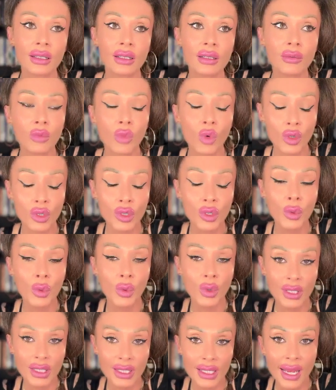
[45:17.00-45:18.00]
more
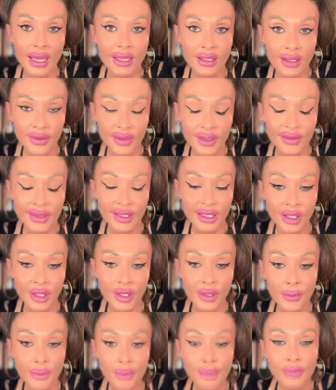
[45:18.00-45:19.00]
towards the end of the
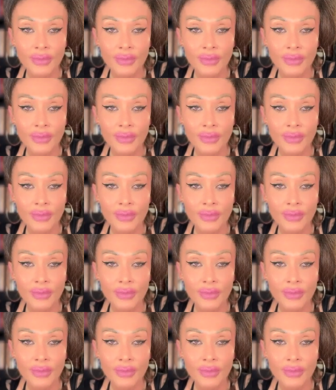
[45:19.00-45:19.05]
video.